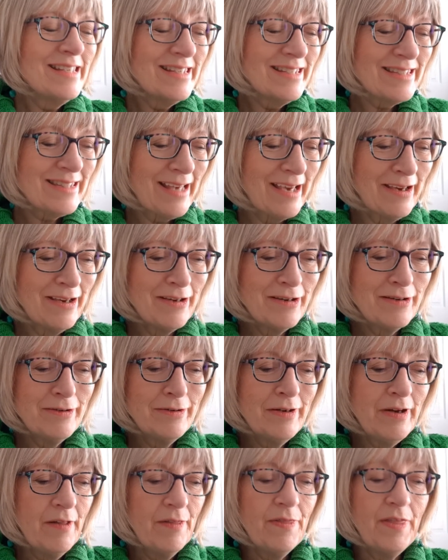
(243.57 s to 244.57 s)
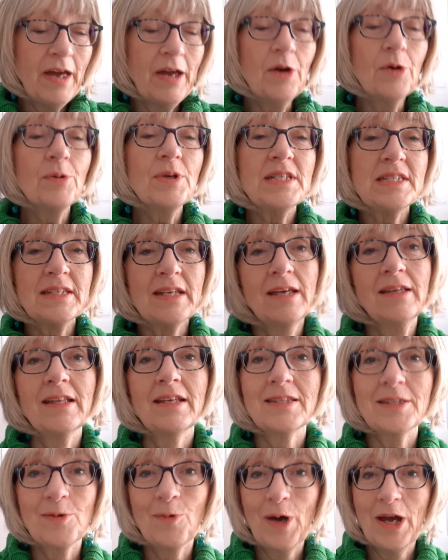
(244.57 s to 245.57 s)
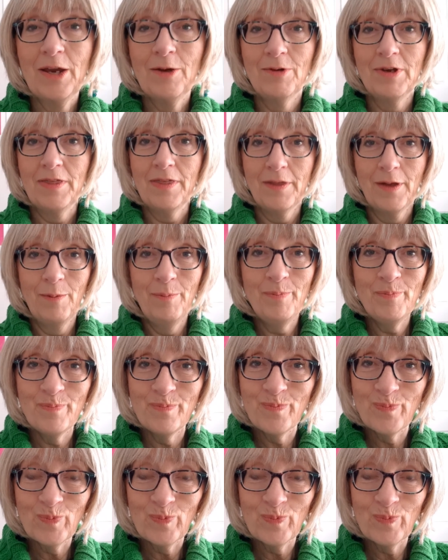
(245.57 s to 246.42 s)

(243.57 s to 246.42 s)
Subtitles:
So they always take that away with them,